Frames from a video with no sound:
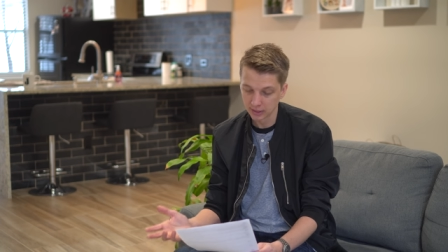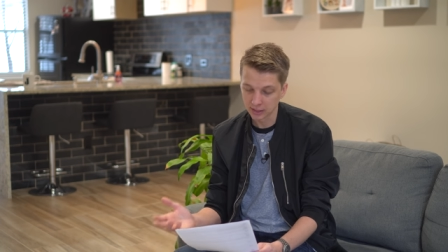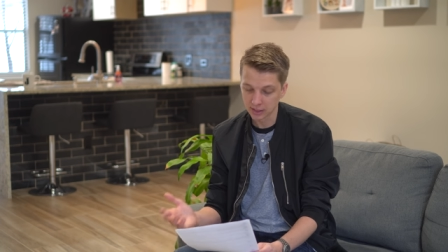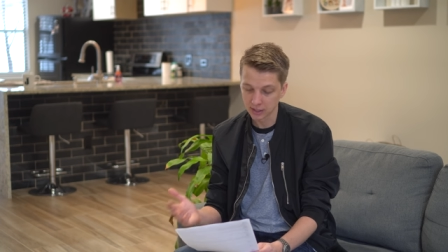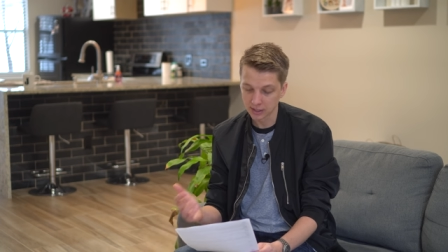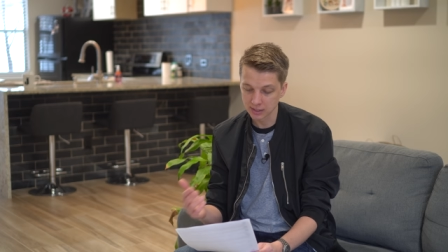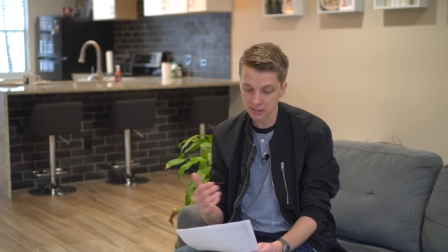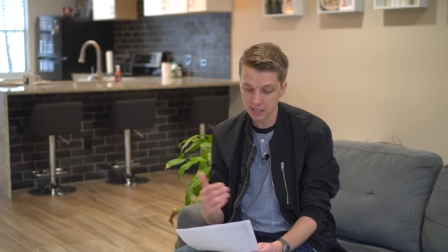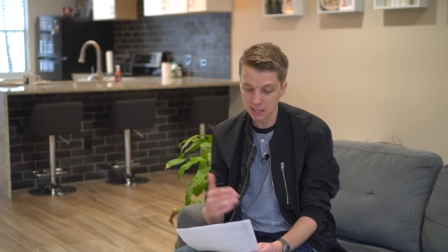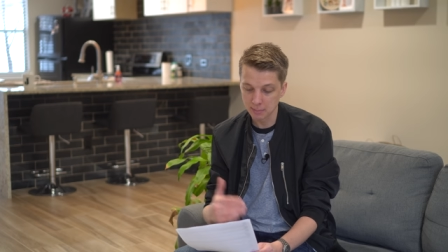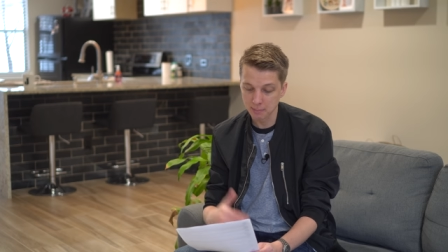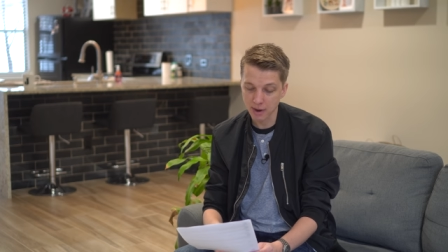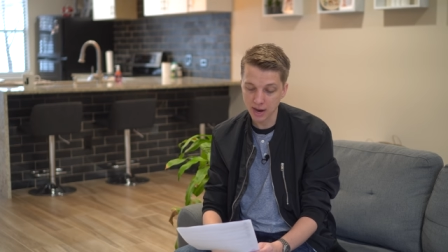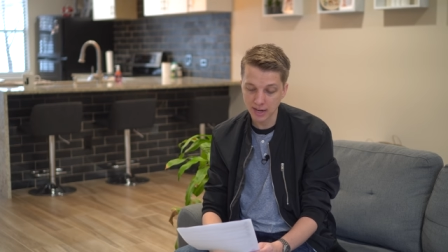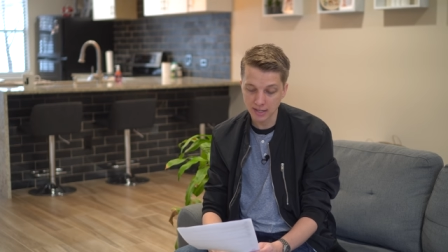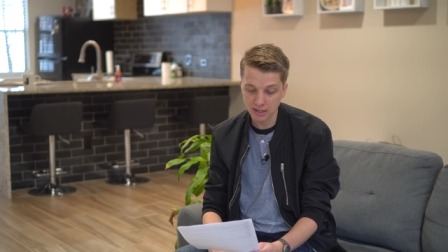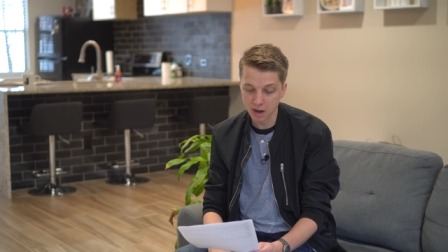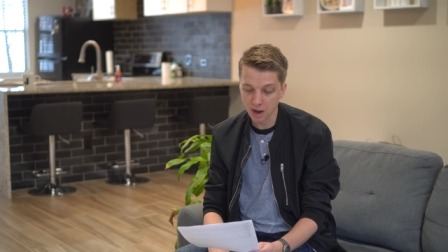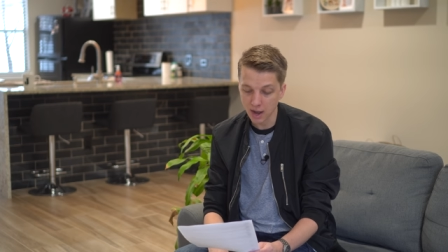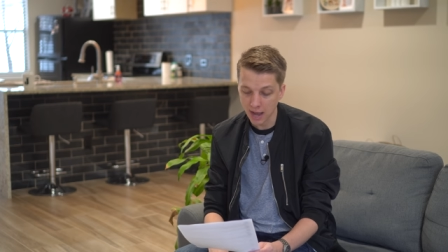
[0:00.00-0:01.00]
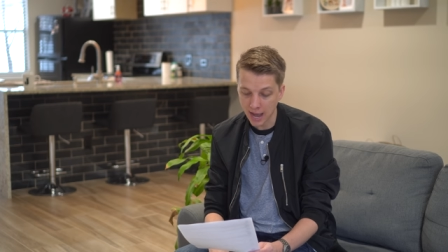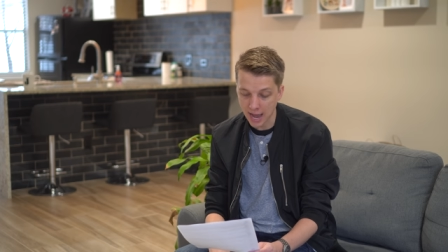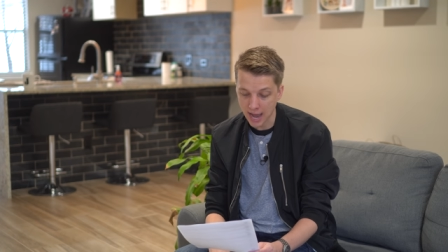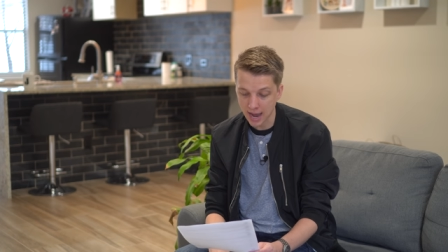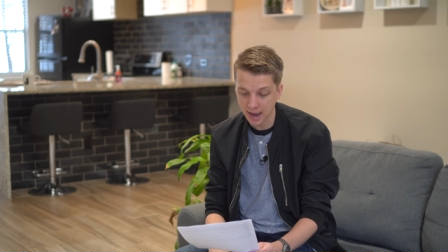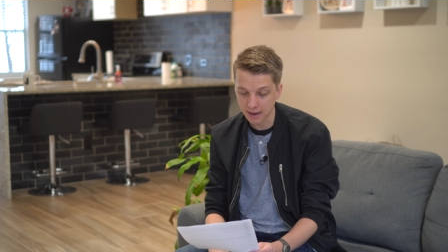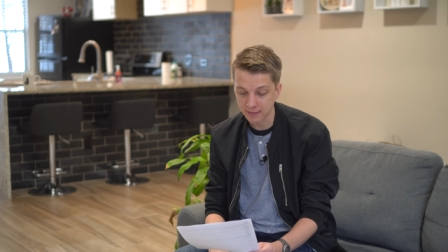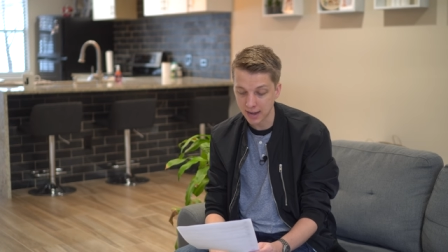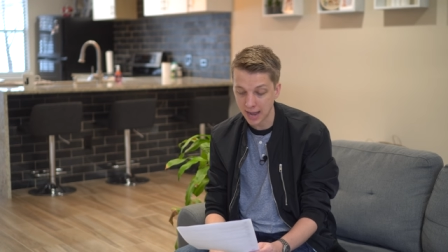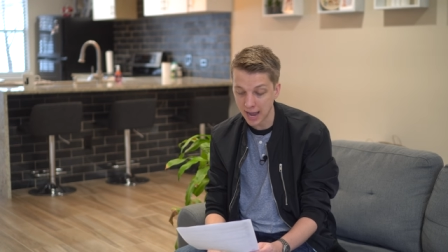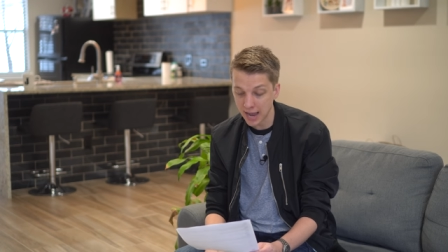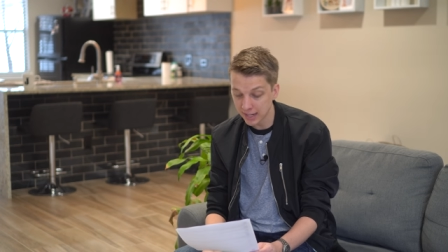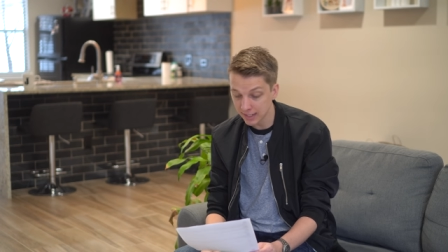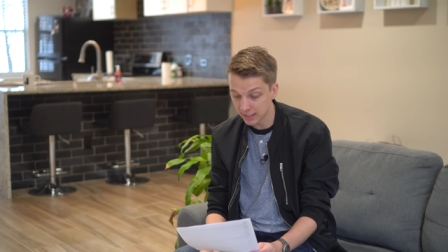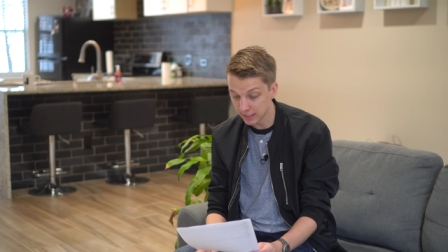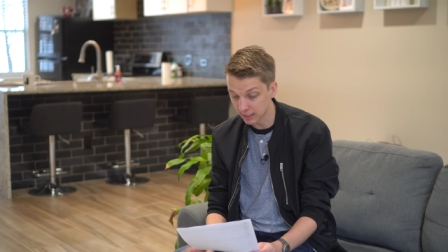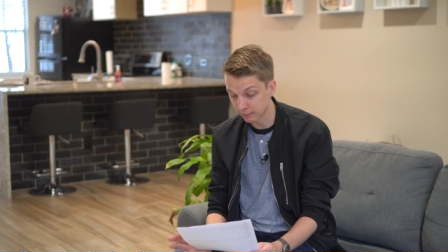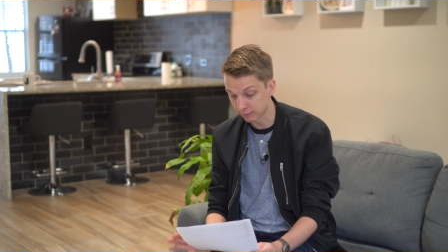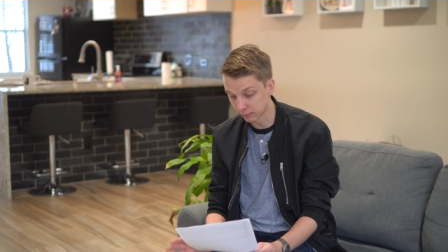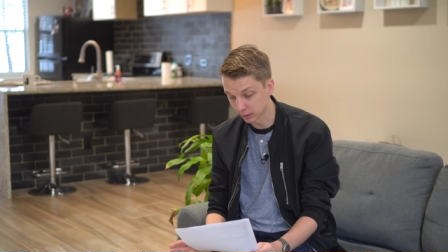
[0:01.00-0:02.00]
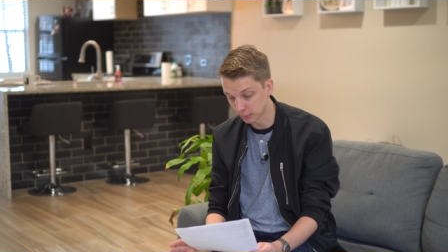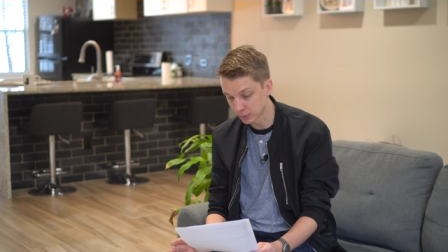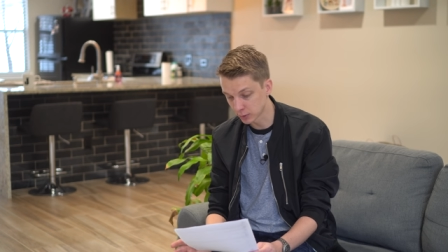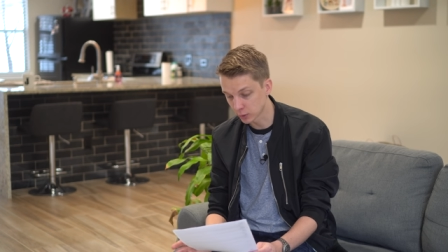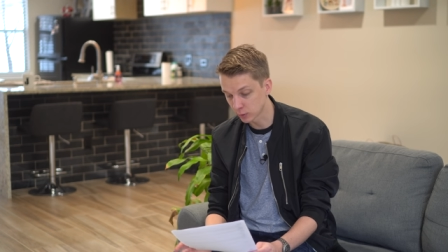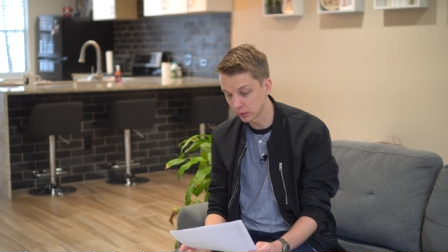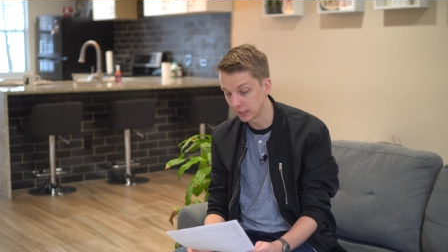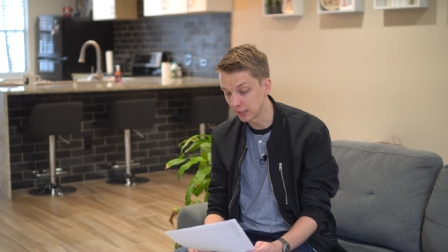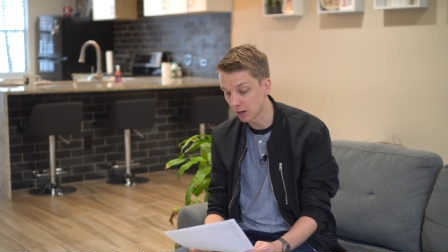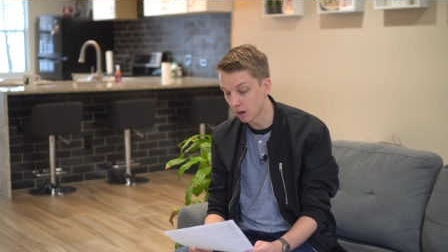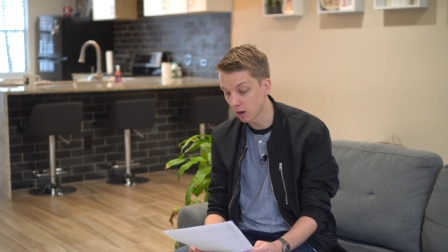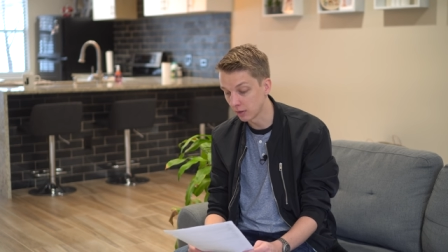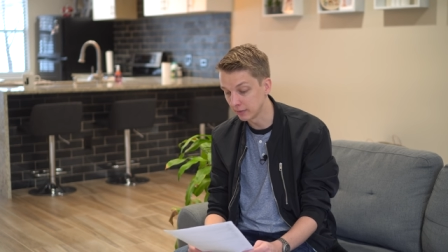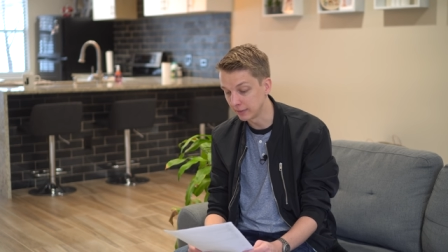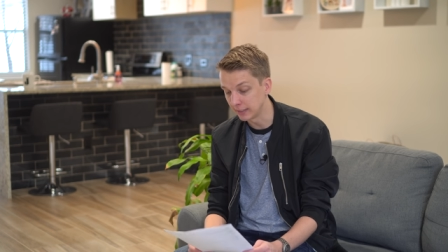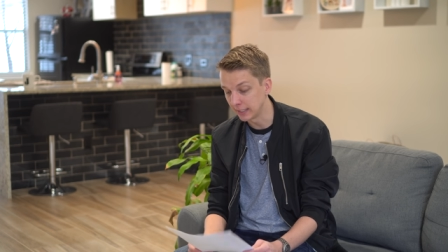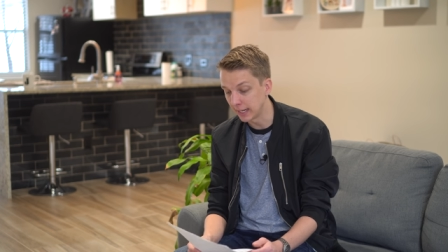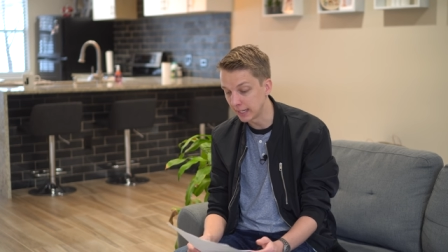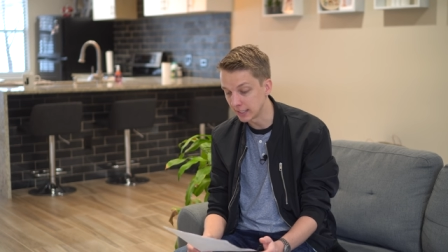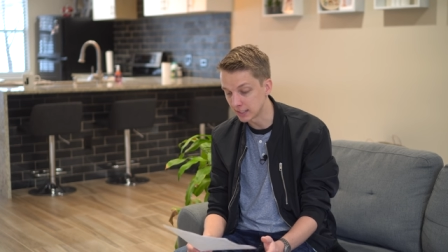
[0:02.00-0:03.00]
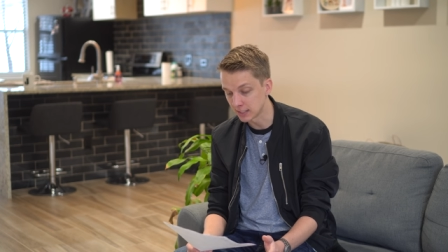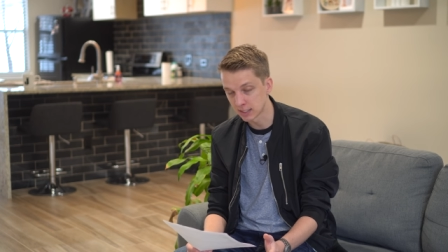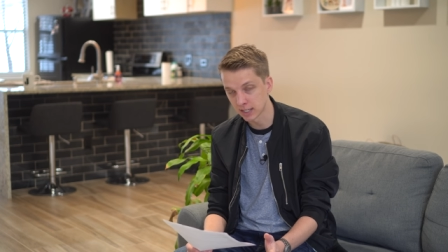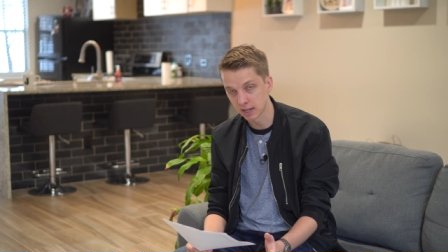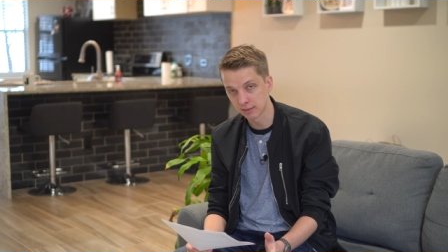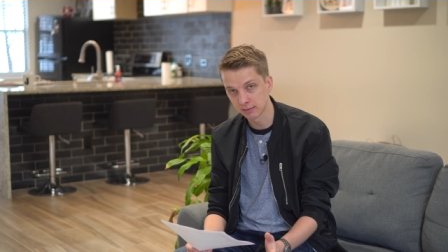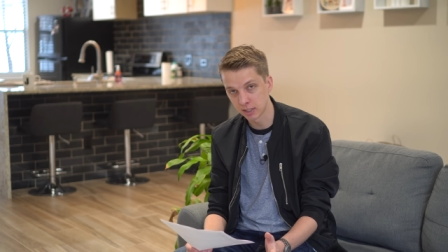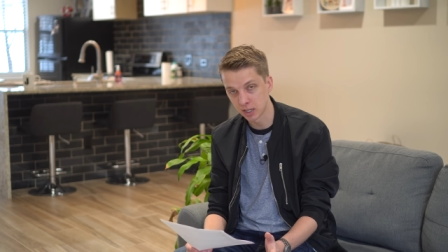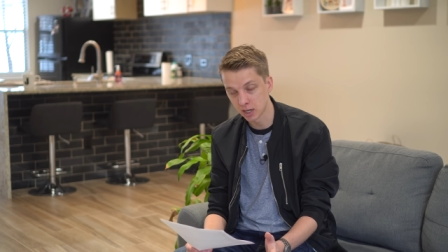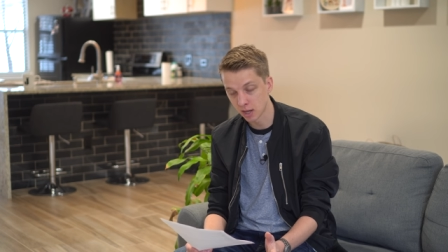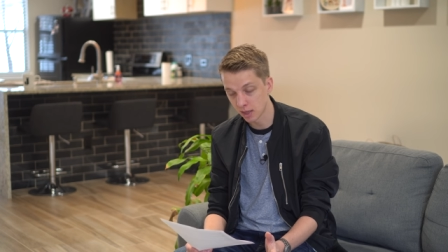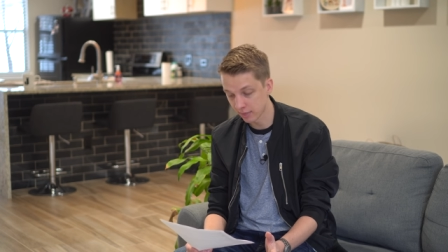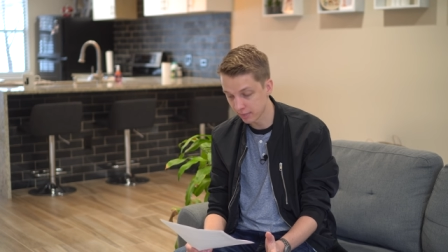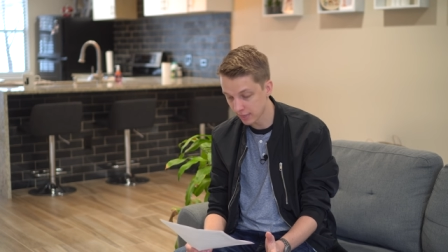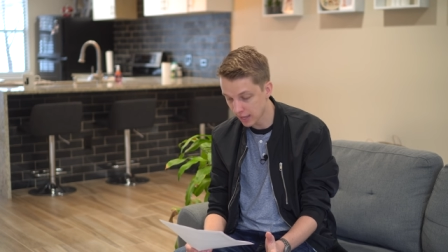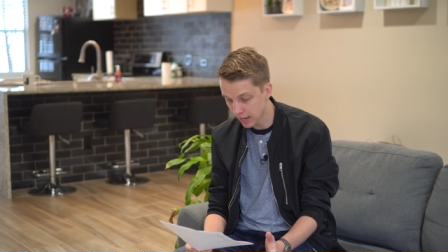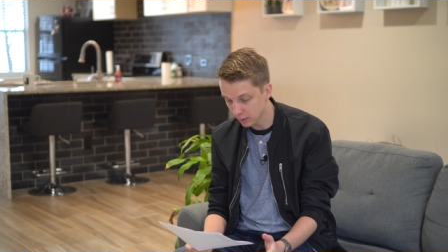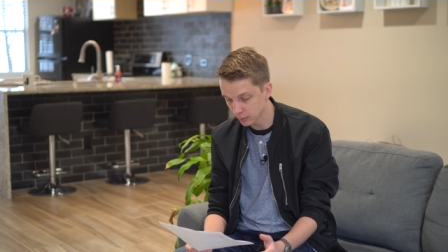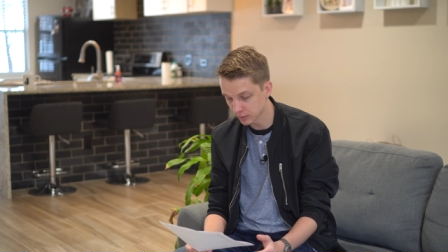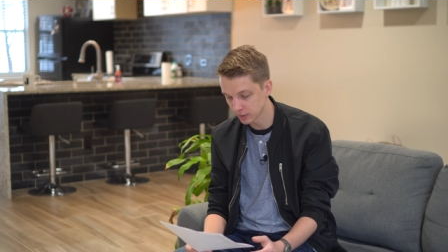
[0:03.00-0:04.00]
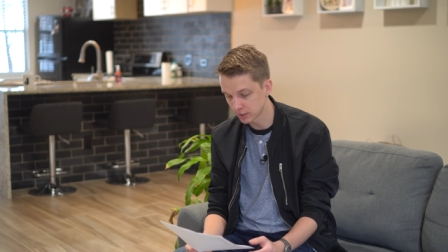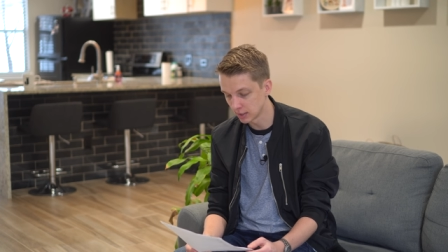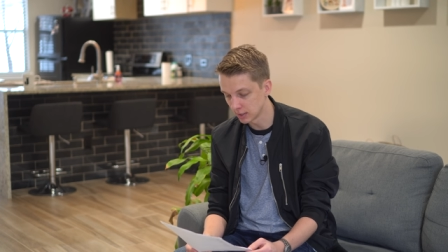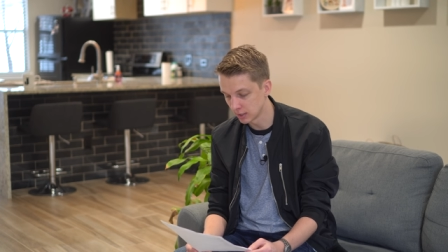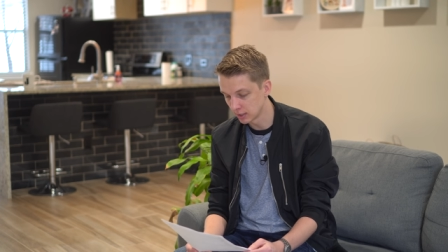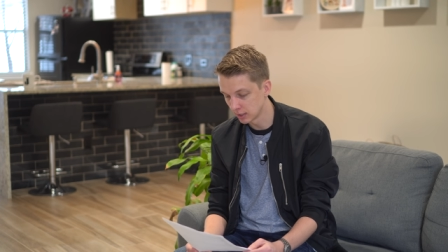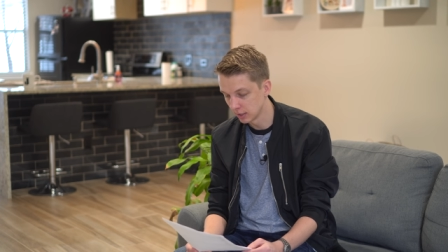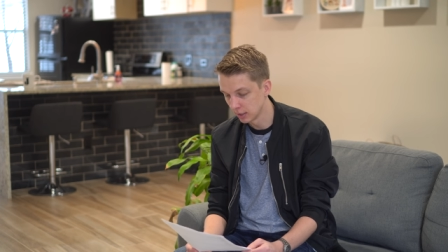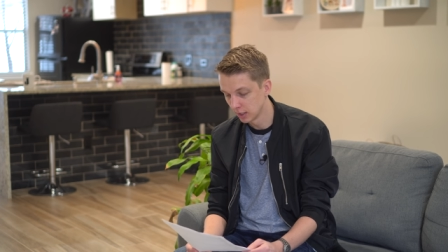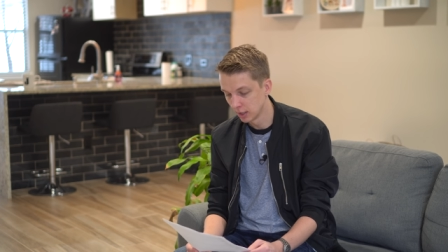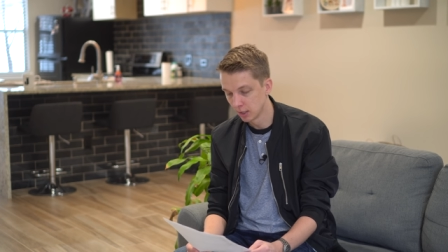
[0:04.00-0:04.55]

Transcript: because they might not have added a flip screen on the A7000